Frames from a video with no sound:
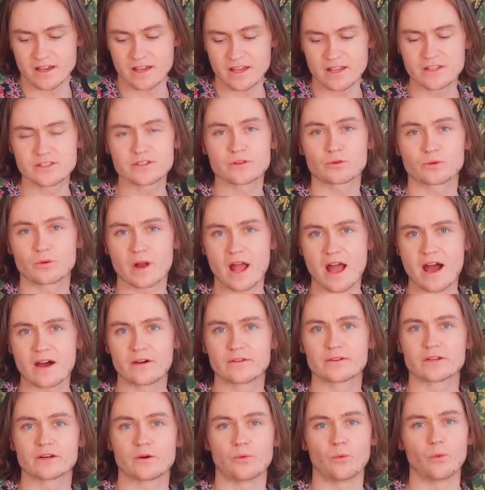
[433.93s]
is
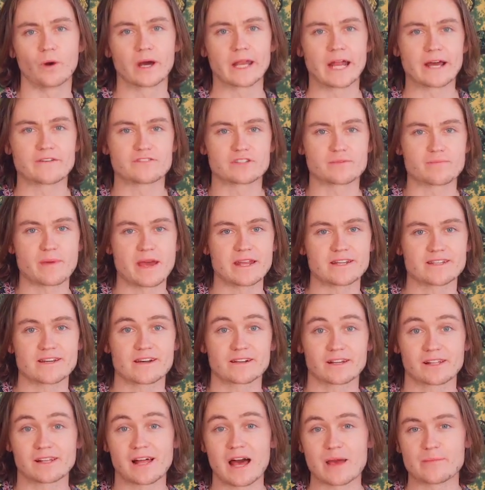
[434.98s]
around what I've spent
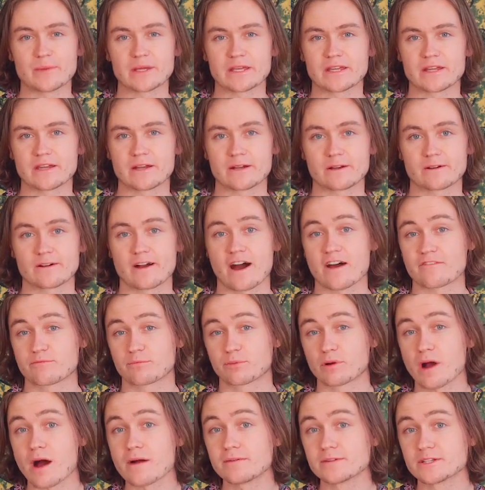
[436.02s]
on climbing gear. I've
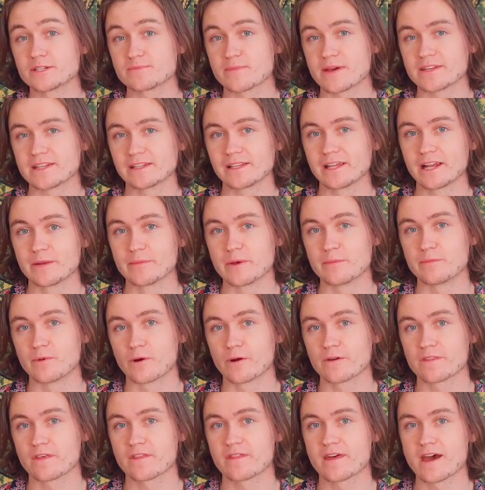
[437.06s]
probably spent a little bit
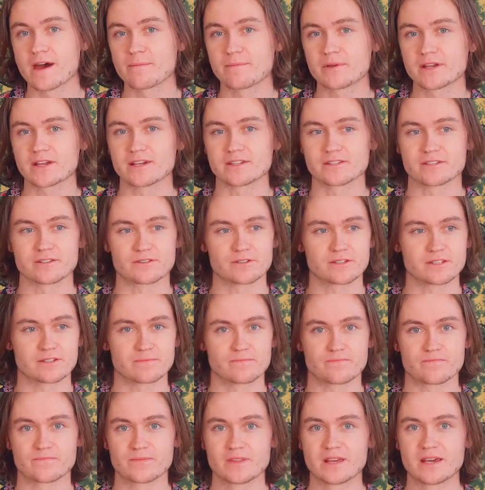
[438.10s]
more than that because there's
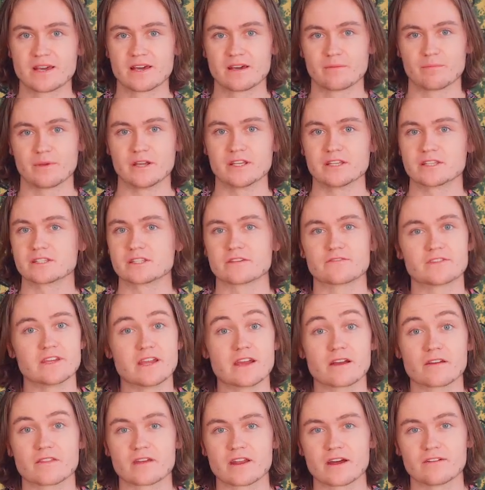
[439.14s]
some pieces of
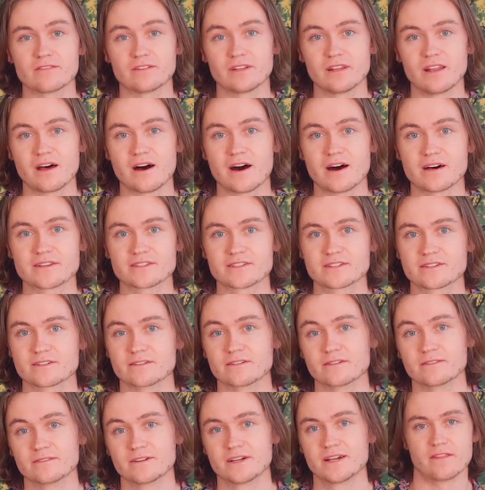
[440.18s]
gear that I've lost
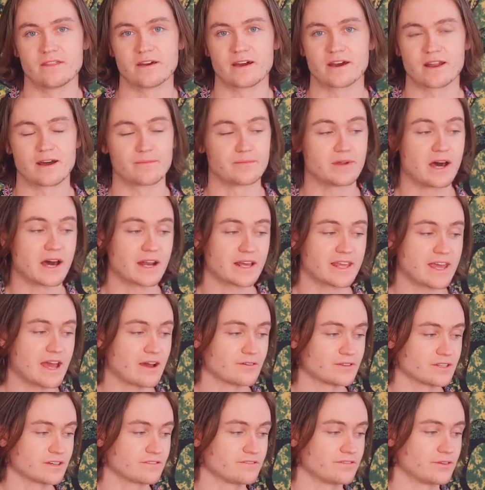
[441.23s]
or that I'm not
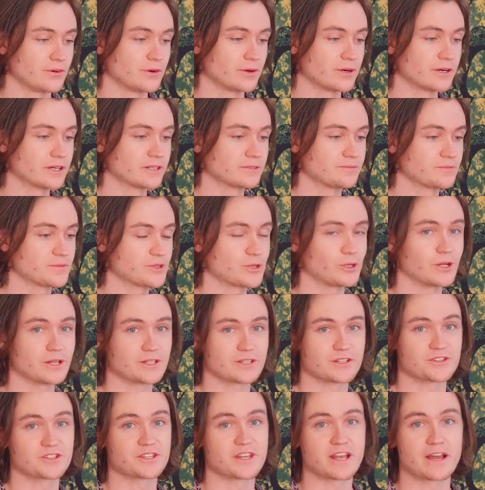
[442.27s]
accounting for. So
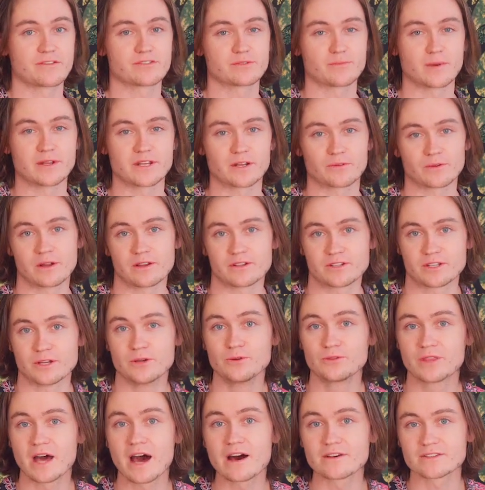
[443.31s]
let's just say I've spent around
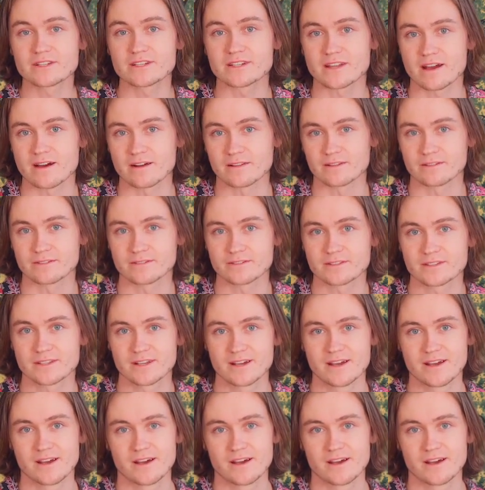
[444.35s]
$2,000